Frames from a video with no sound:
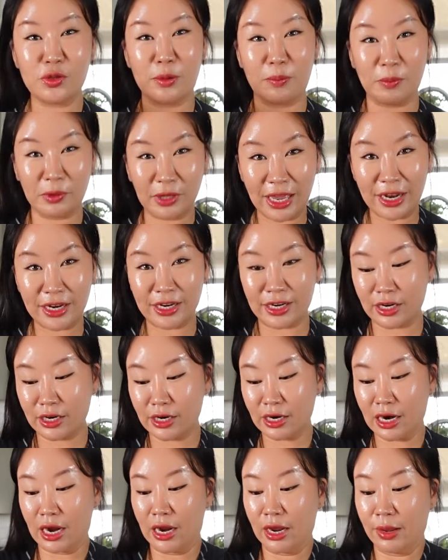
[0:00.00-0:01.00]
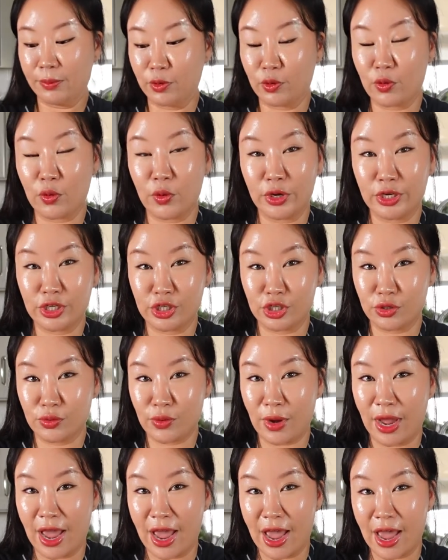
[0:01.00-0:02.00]
the blender, I'm going
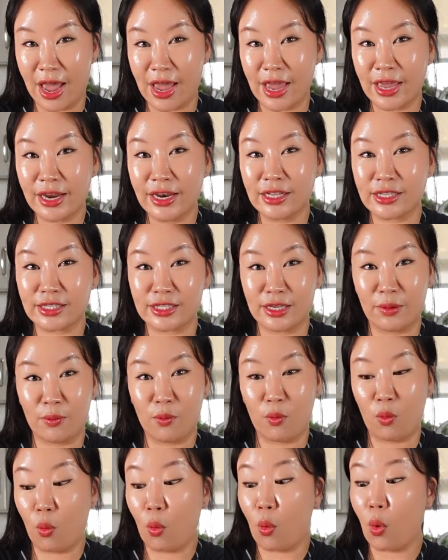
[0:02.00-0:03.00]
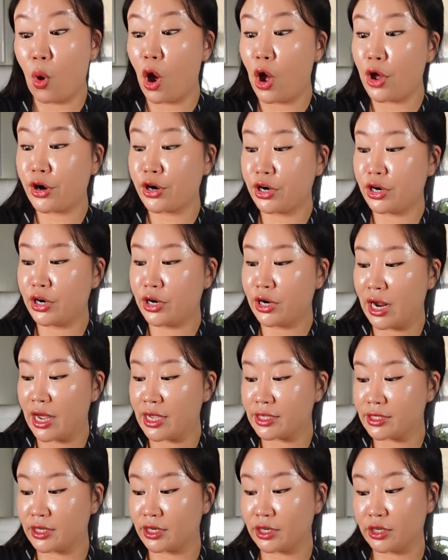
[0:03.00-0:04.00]
to add some water
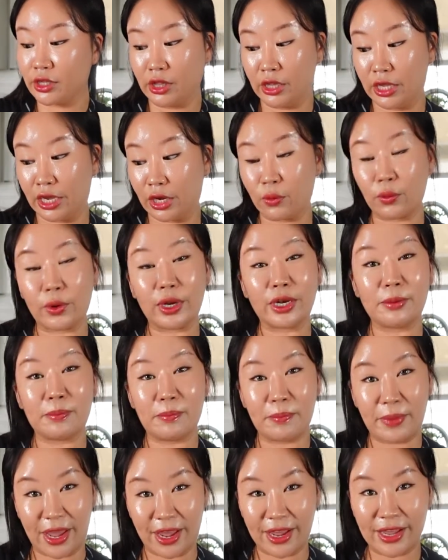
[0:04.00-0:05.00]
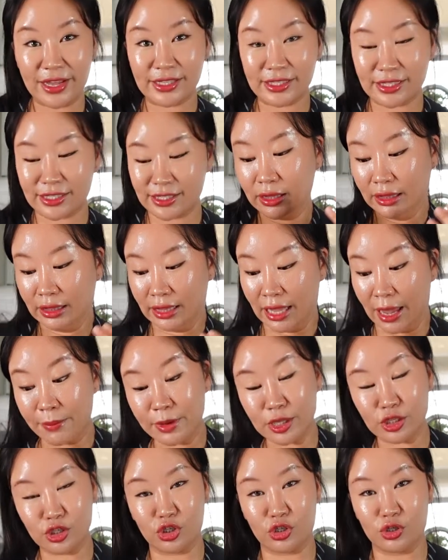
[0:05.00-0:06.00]
as our liquid base,
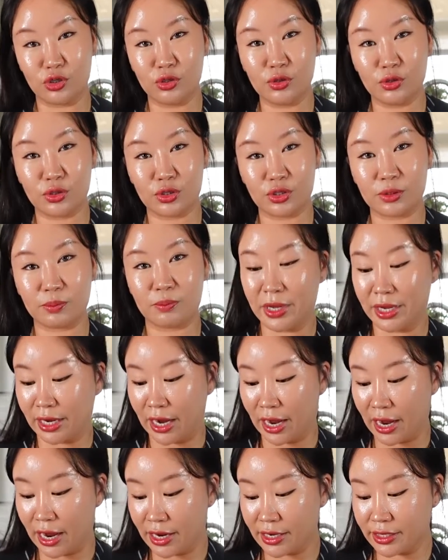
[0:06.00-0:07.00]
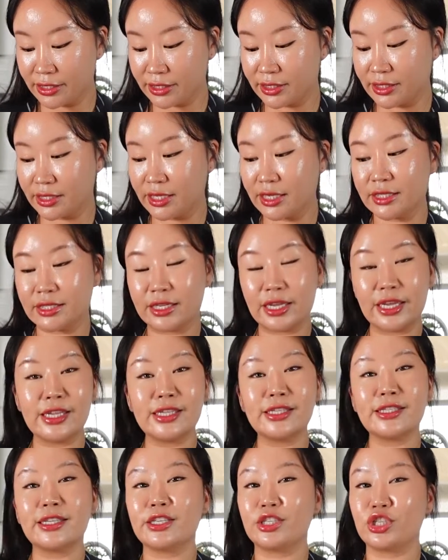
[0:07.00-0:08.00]
lemon juice, because this
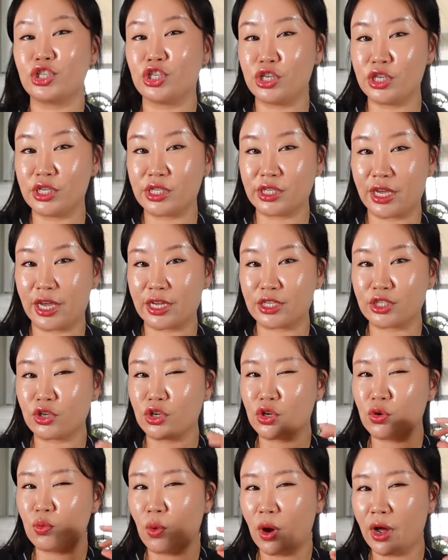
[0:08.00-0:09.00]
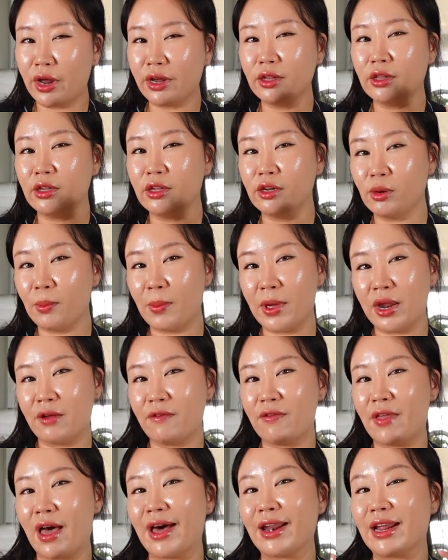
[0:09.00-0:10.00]
is a cheesecake, so you want a little bit
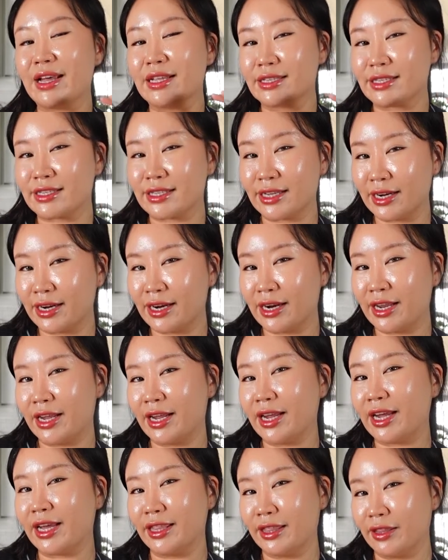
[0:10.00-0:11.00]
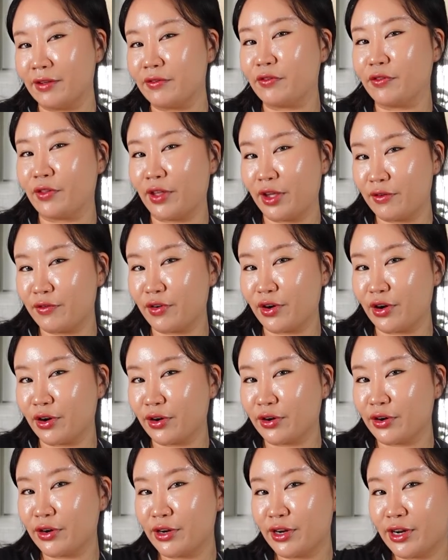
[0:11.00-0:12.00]
of that acidity in the
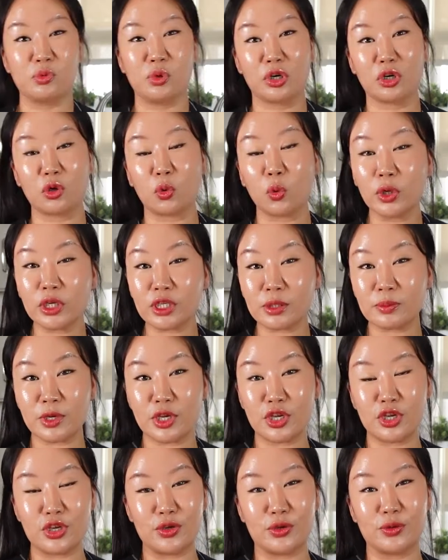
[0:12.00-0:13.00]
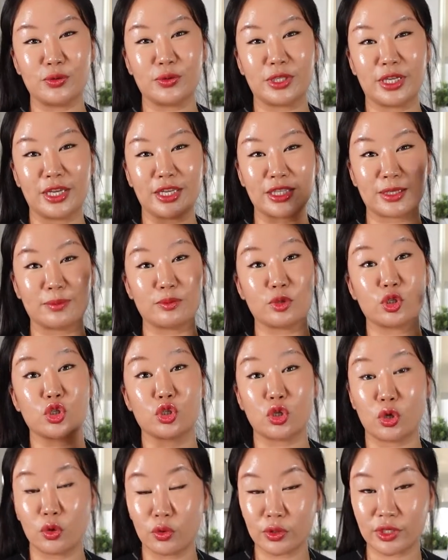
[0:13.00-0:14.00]
flavor. We're going to be using some
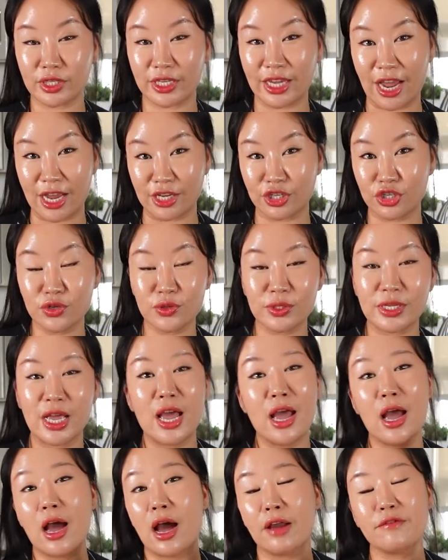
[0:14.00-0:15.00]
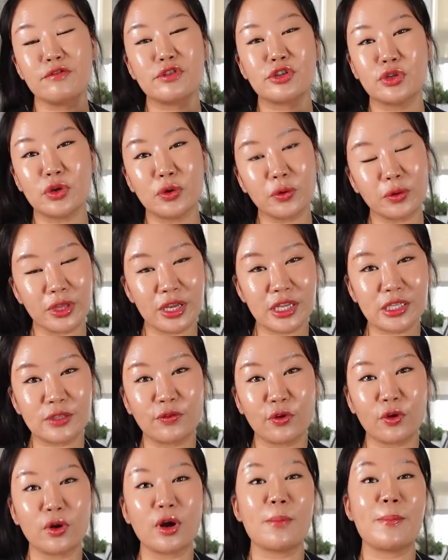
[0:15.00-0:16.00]
soaked cashews. I've soaked these
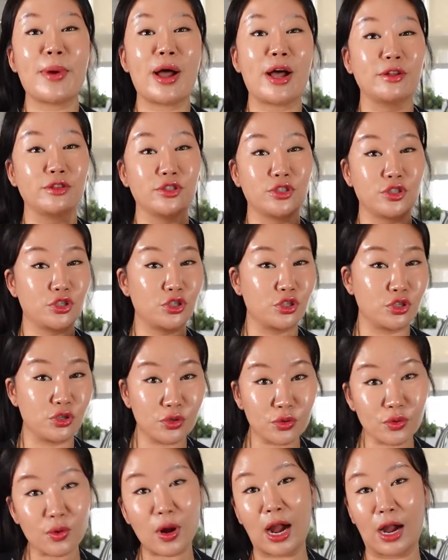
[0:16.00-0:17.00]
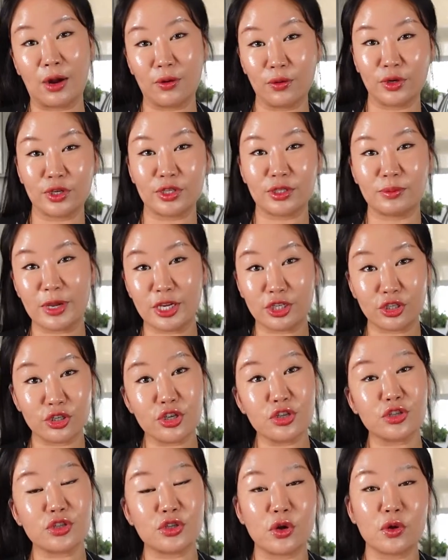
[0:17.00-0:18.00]
for about 2 hours. Make sure
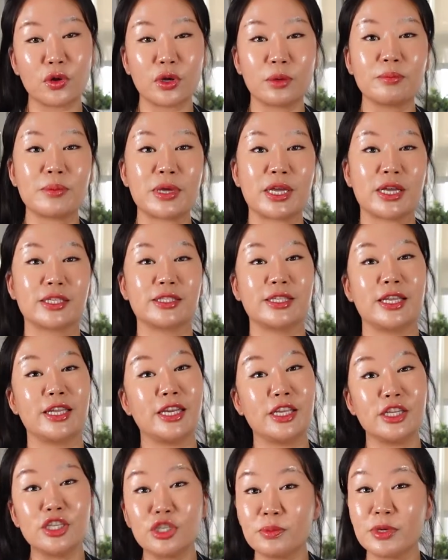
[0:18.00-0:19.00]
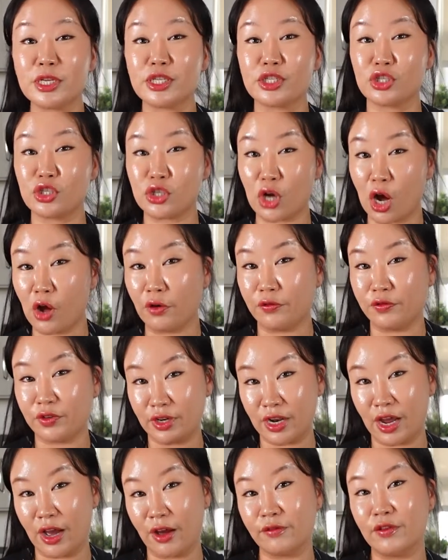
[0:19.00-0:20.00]
you soak them because they need to be soft
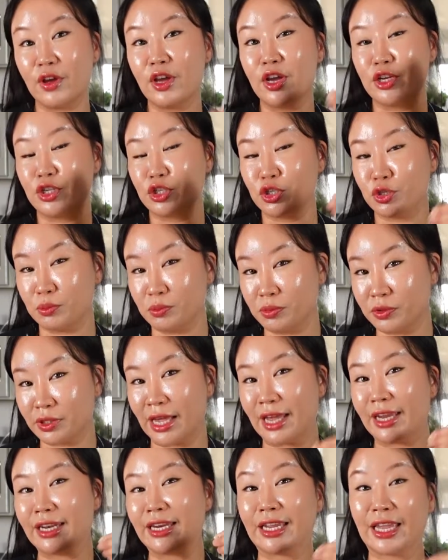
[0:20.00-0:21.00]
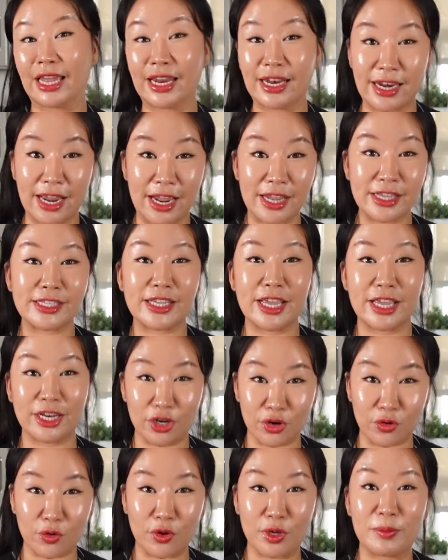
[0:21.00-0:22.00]
enough to blend and get nice
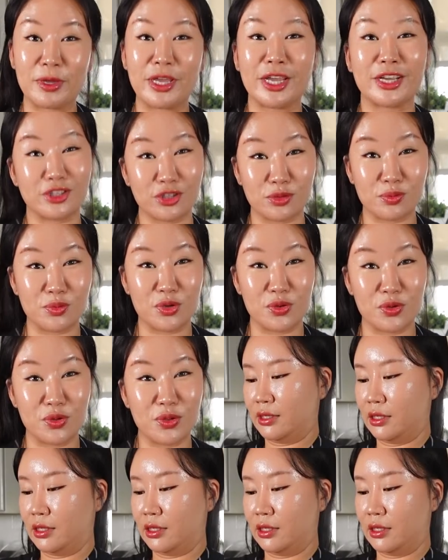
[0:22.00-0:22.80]
and creamy and smooth.